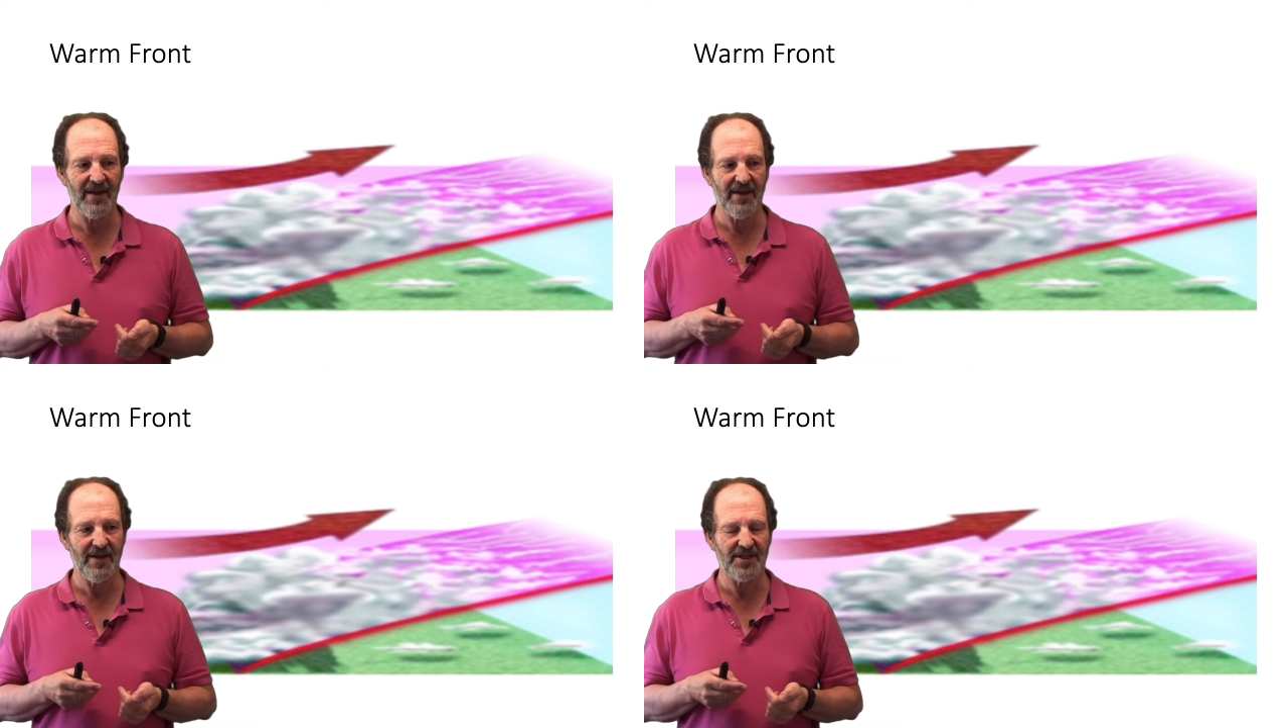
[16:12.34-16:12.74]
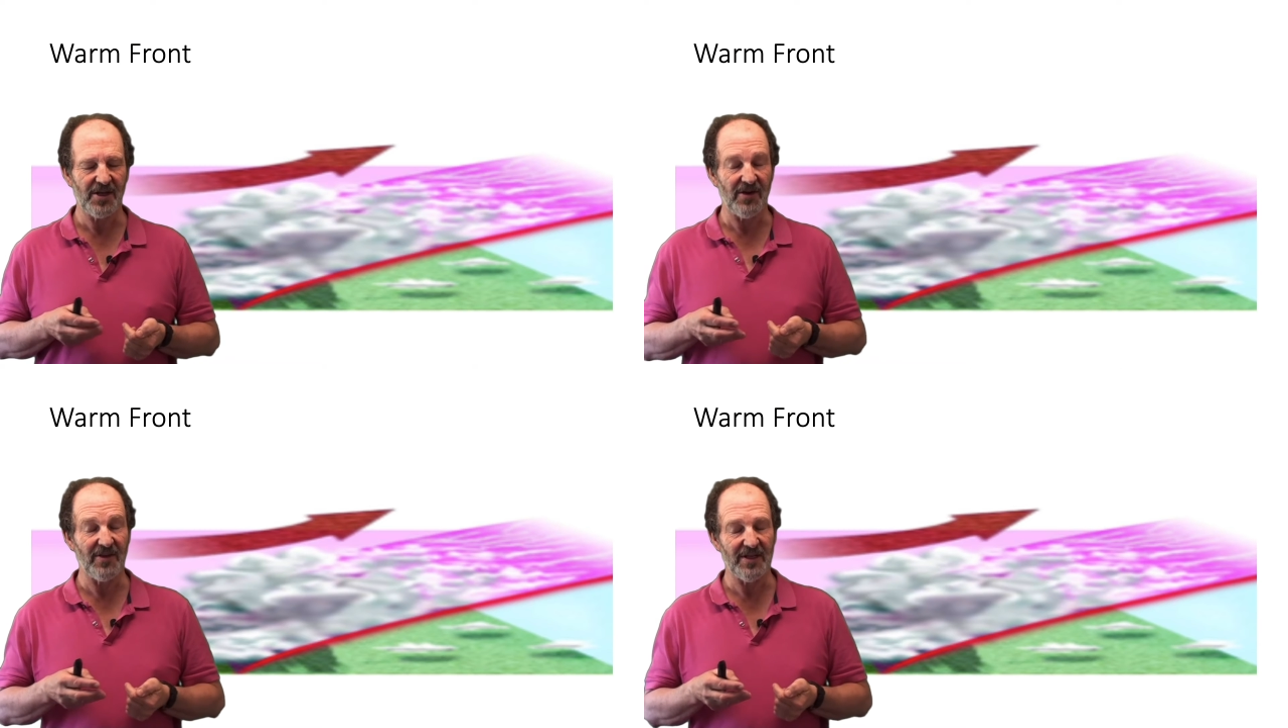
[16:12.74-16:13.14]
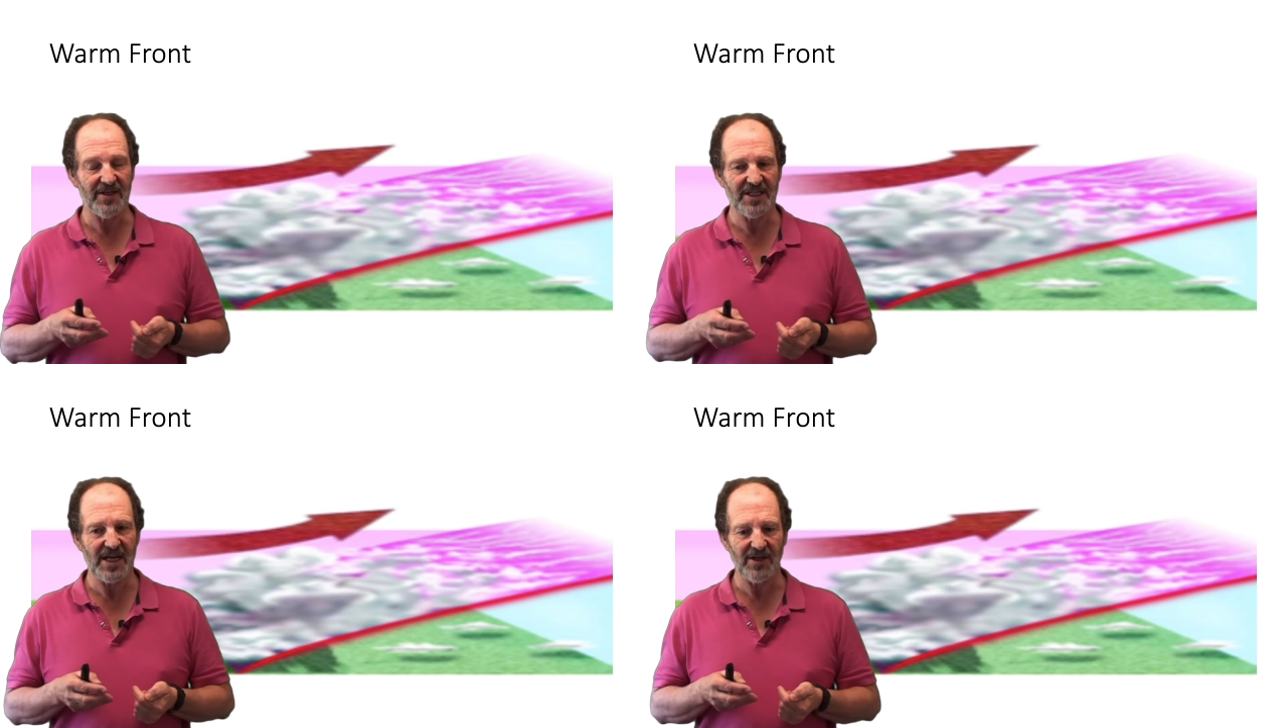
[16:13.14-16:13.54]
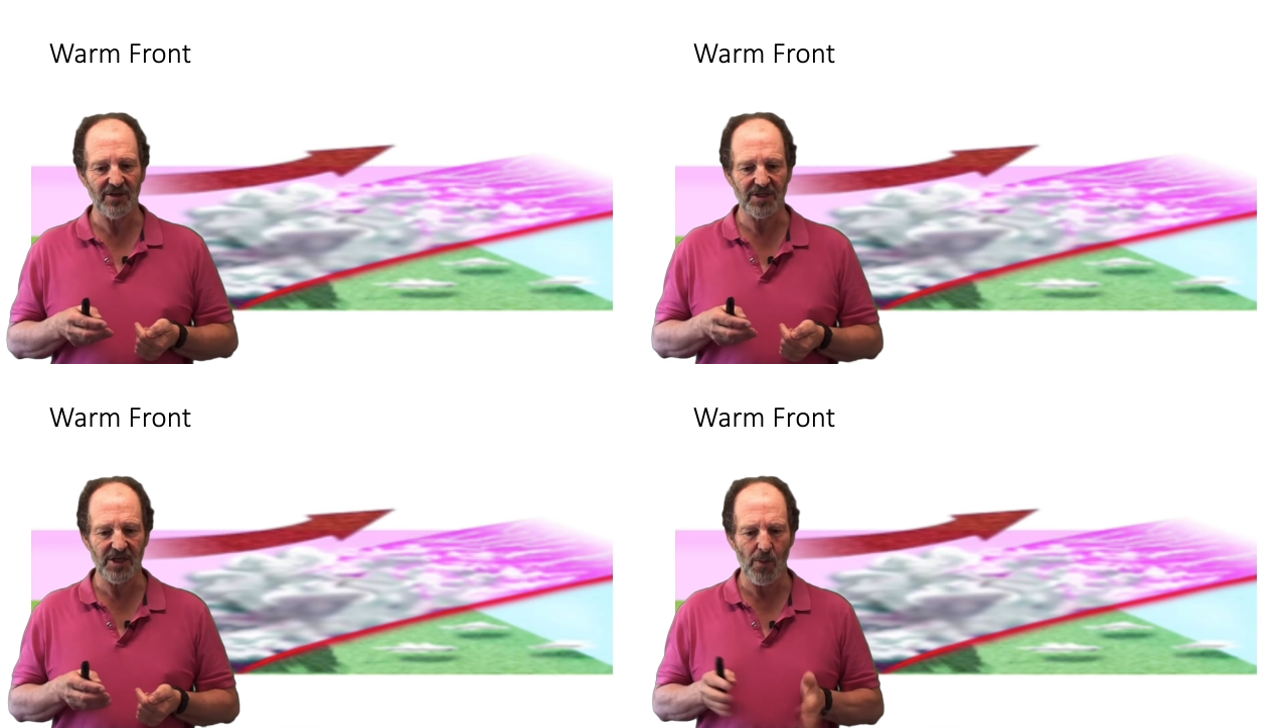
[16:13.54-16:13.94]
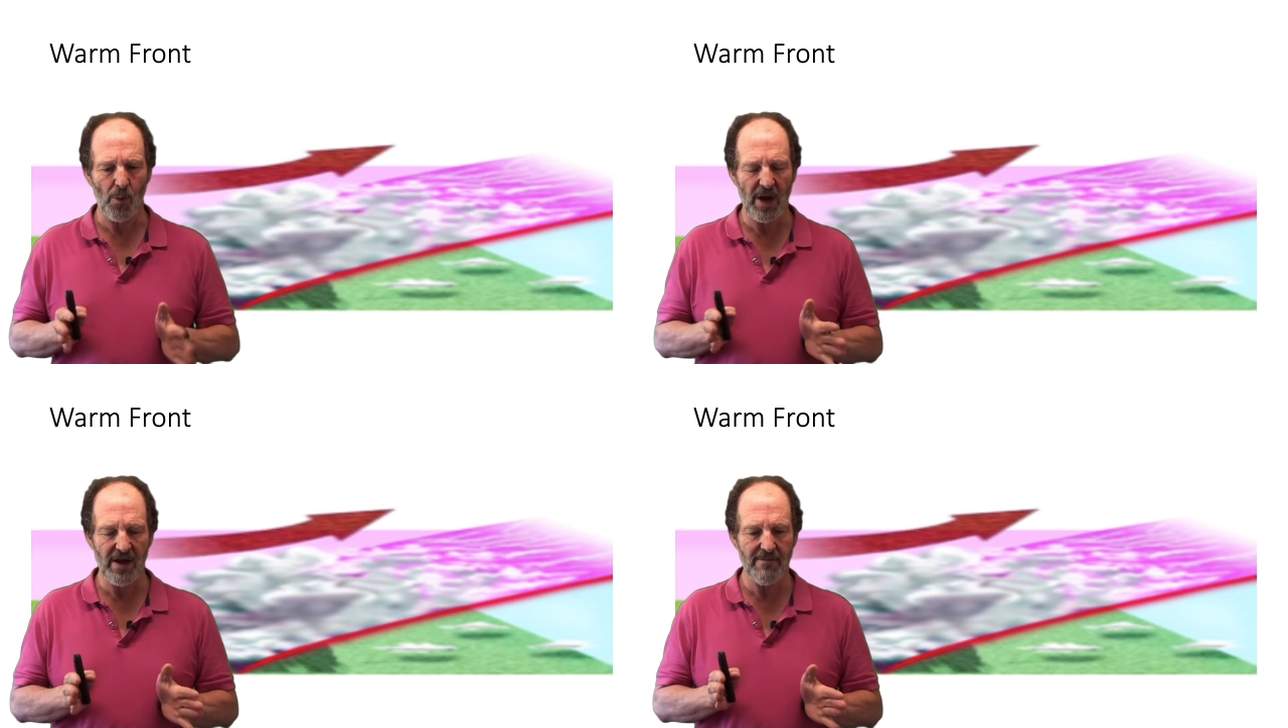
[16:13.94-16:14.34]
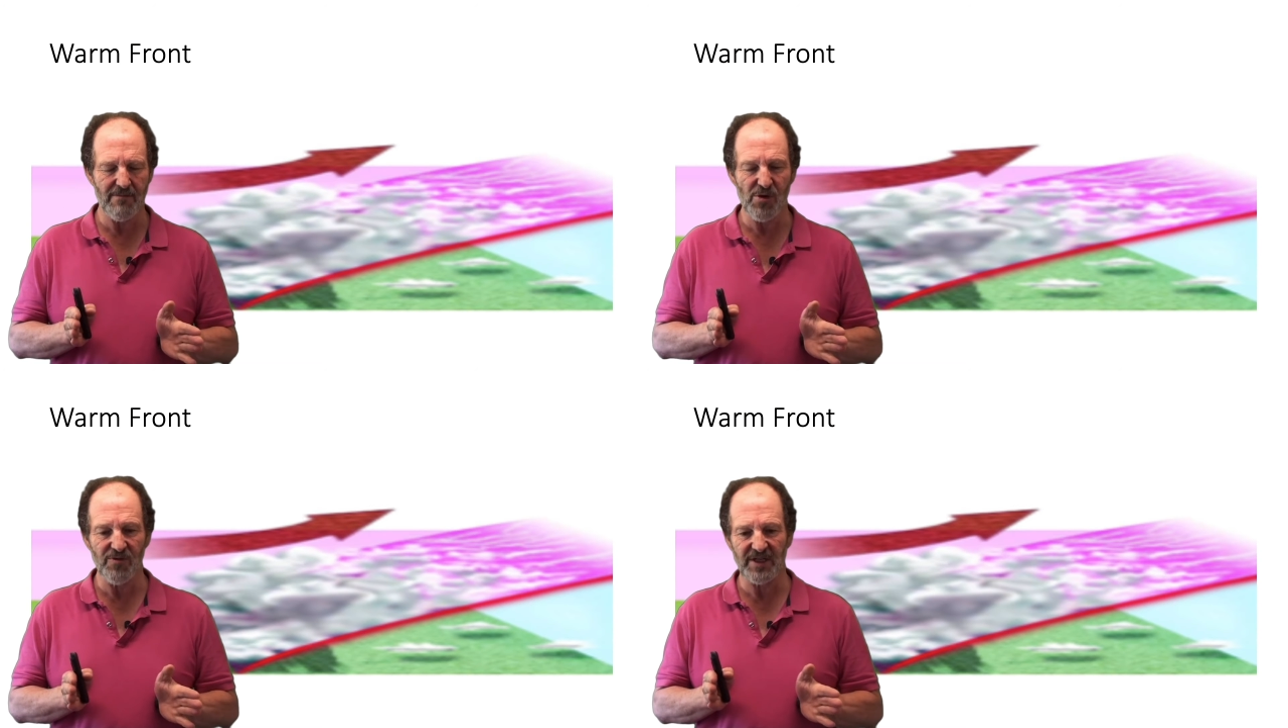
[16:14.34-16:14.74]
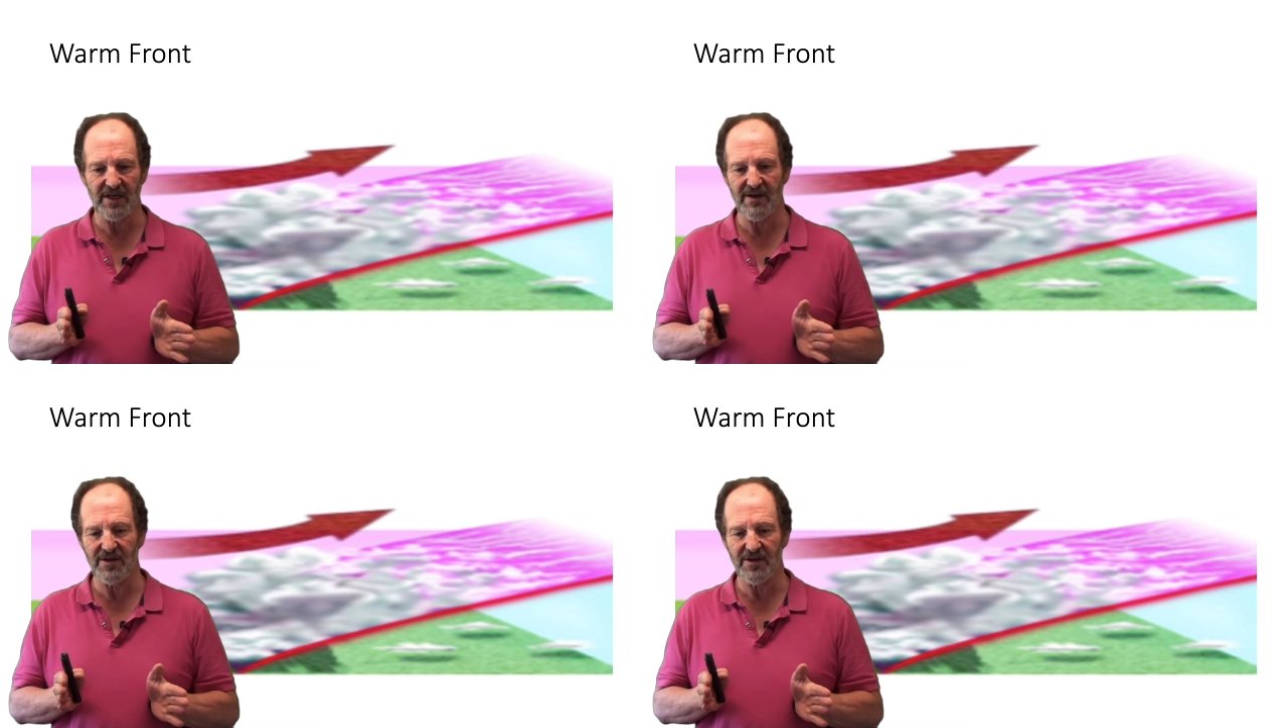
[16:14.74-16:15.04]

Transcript: So another technical term, wind moves in